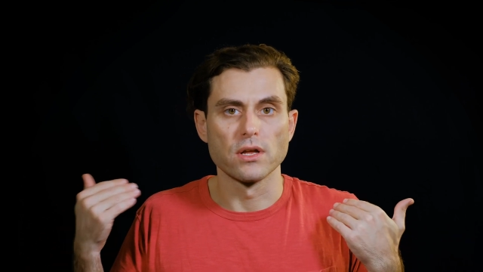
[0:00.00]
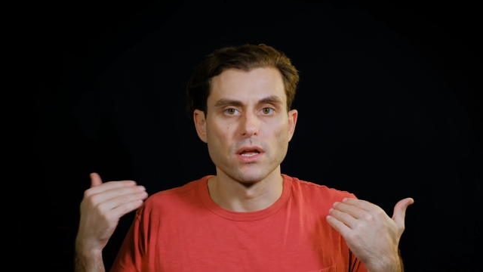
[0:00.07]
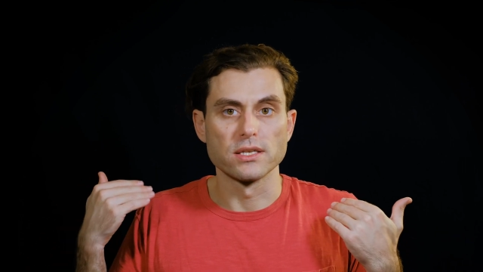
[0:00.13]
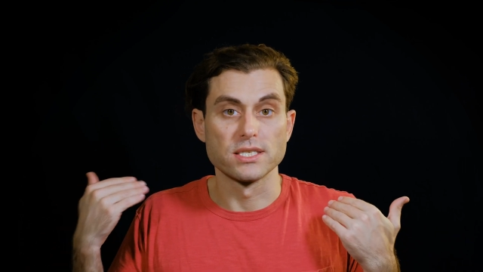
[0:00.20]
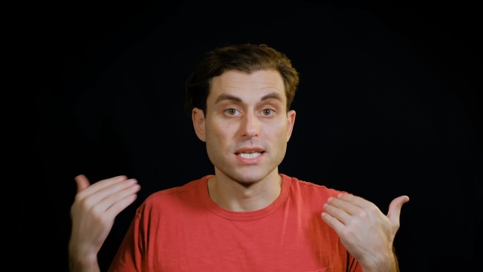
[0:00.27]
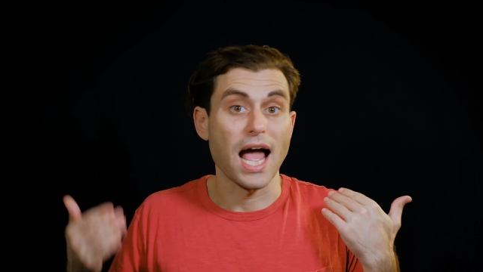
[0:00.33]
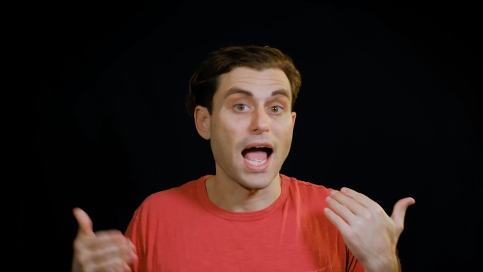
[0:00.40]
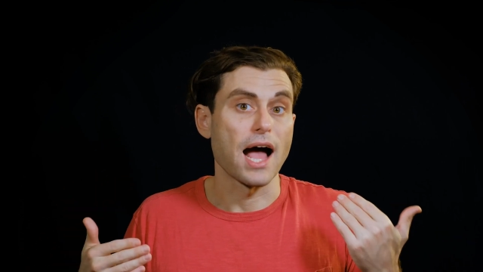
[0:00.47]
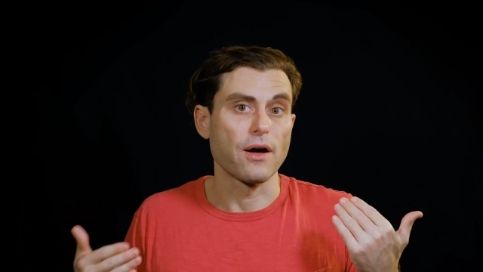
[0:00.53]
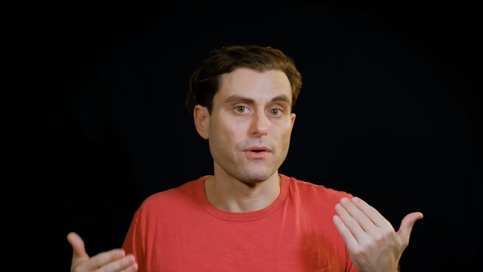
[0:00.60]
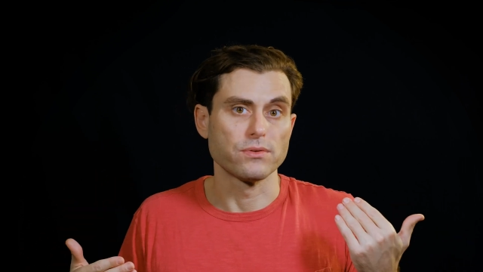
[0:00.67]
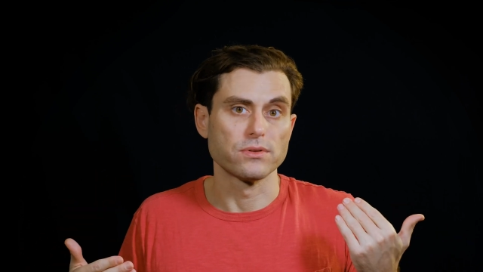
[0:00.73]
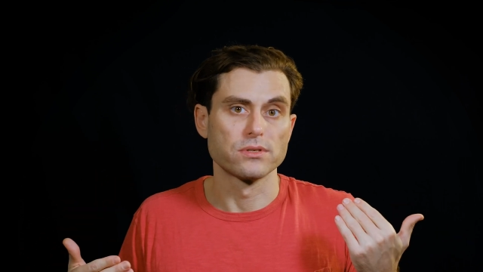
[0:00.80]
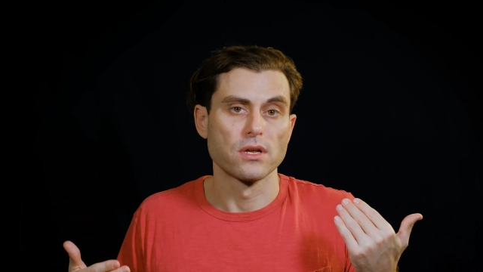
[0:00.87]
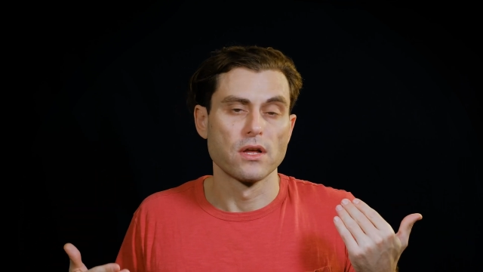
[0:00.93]

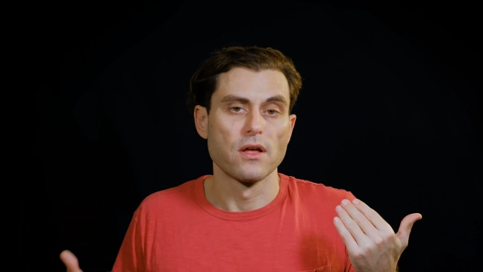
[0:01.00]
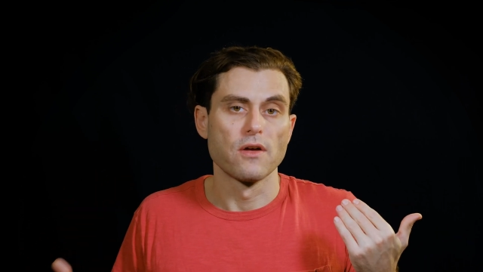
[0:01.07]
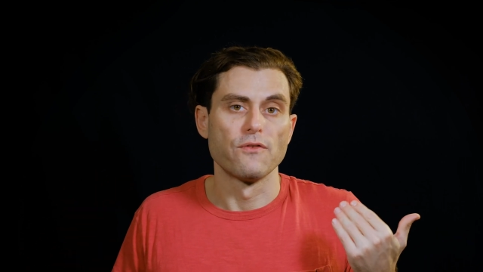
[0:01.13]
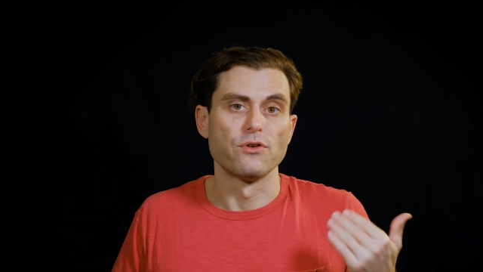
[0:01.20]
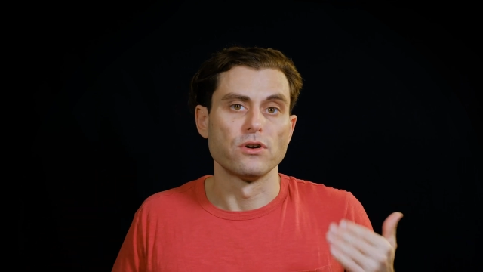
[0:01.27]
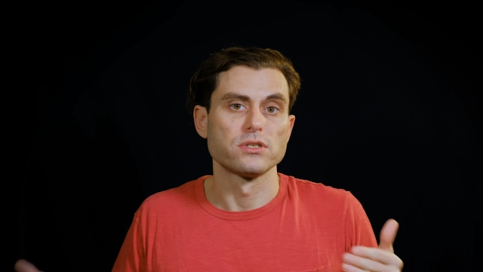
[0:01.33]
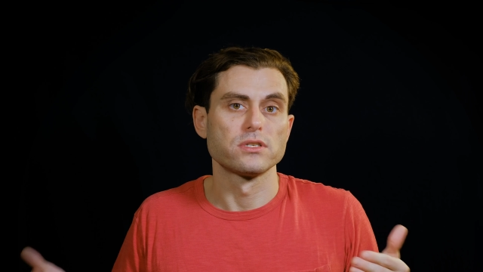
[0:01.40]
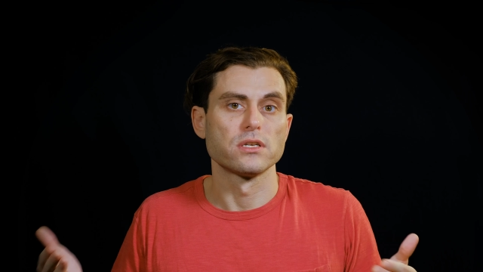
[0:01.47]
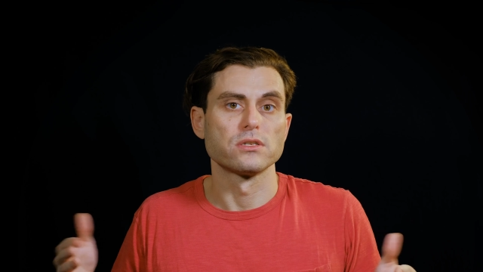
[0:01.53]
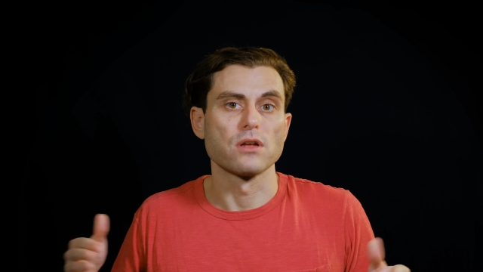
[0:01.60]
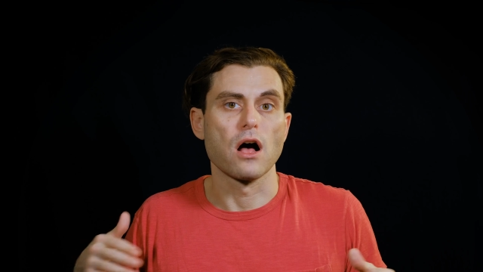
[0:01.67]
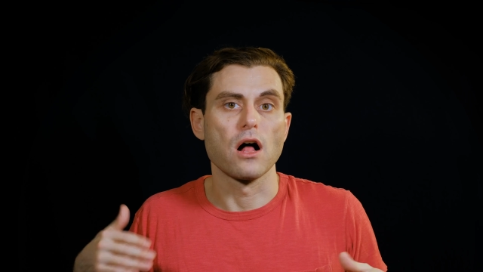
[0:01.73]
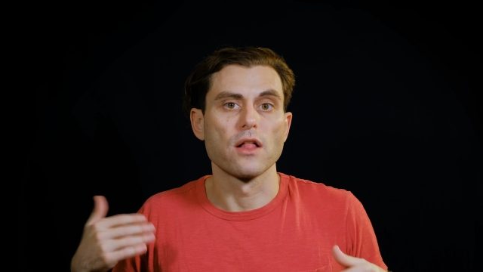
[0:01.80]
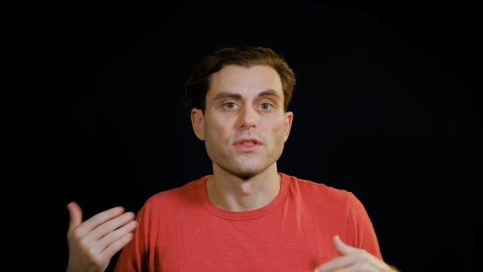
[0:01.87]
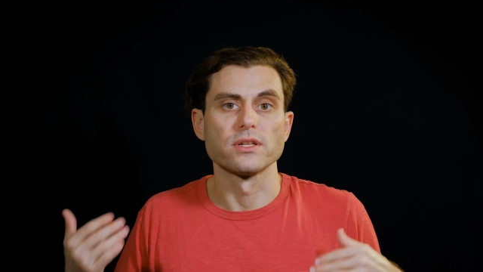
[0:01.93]
sounds versus
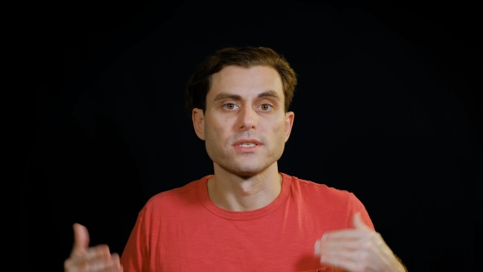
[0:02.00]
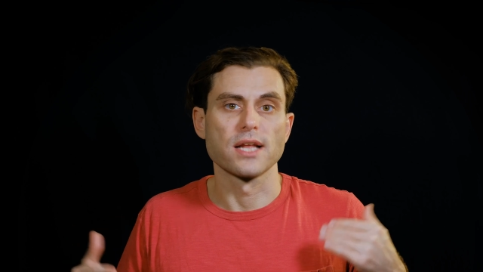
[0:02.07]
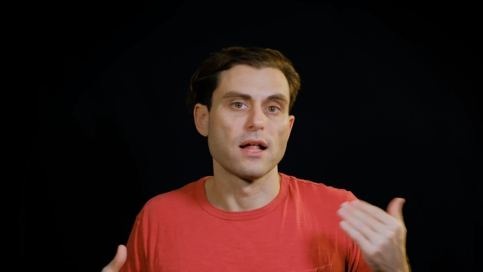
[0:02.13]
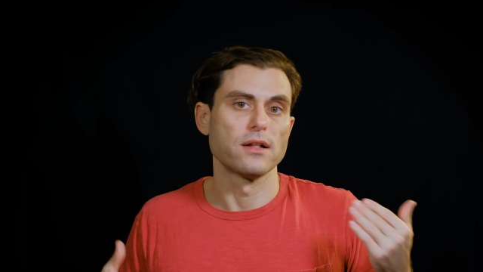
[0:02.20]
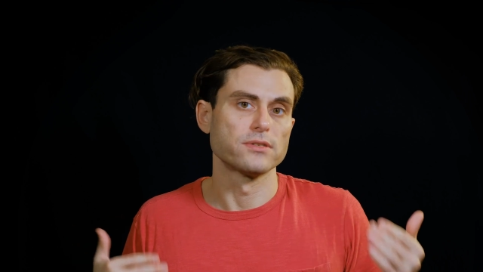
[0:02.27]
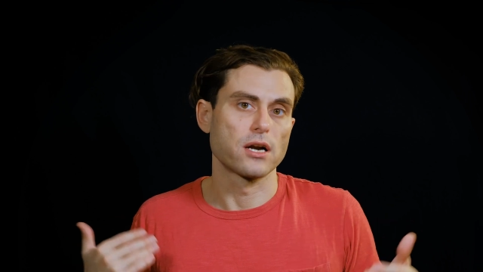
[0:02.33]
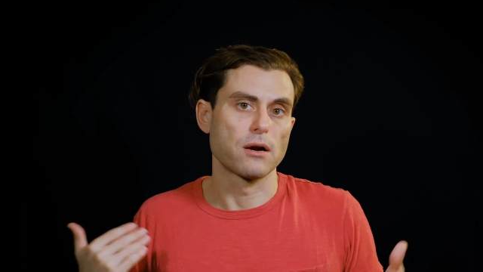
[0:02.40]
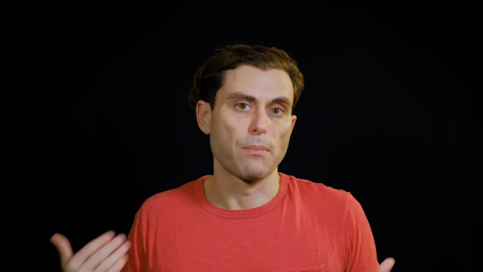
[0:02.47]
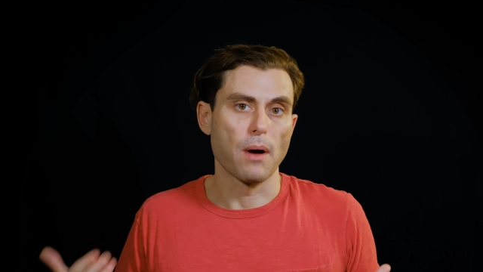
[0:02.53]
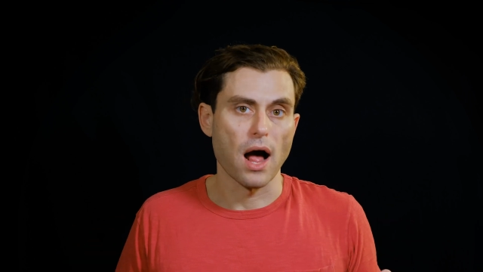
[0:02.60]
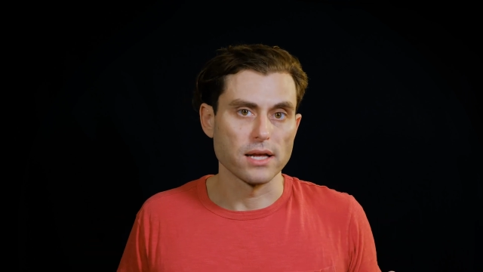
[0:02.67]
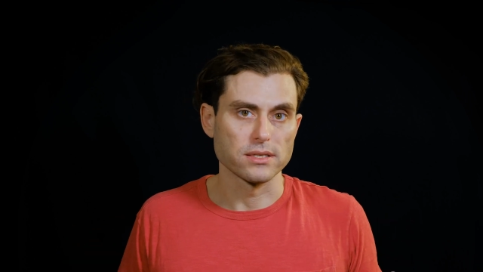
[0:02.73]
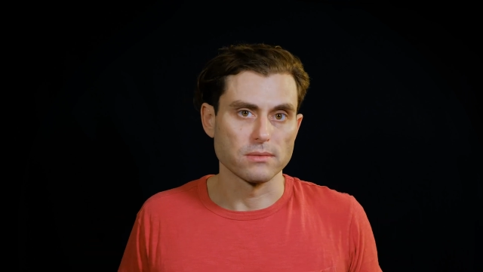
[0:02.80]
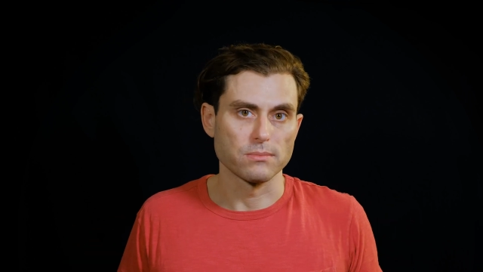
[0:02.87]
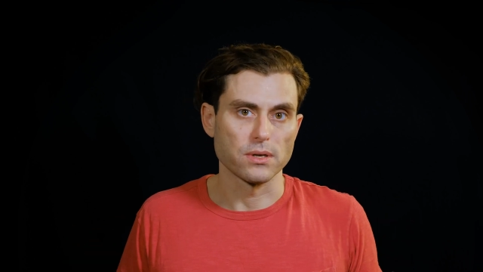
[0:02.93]
all the sounds that are
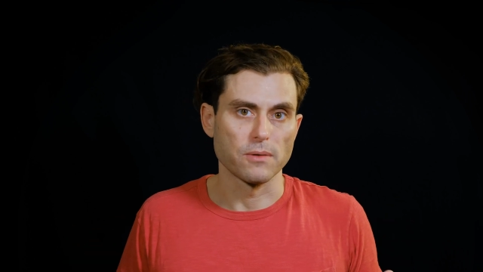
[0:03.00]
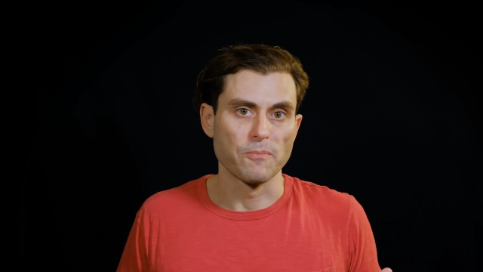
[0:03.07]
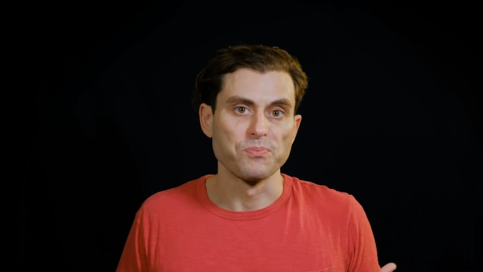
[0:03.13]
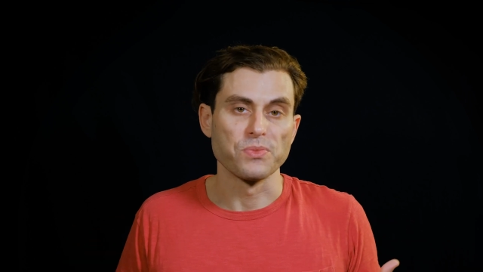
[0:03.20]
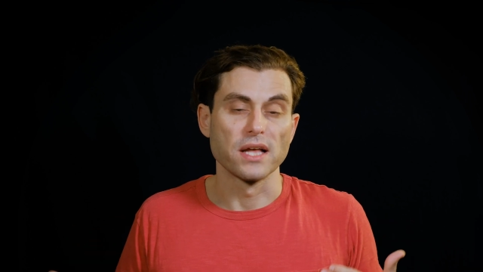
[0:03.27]
possible.